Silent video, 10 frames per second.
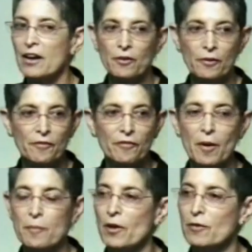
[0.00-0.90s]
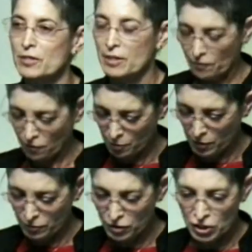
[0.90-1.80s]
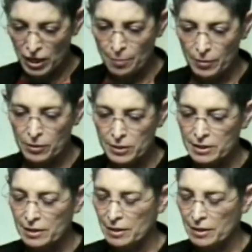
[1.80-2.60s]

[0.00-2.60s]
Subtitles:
are from those chapters.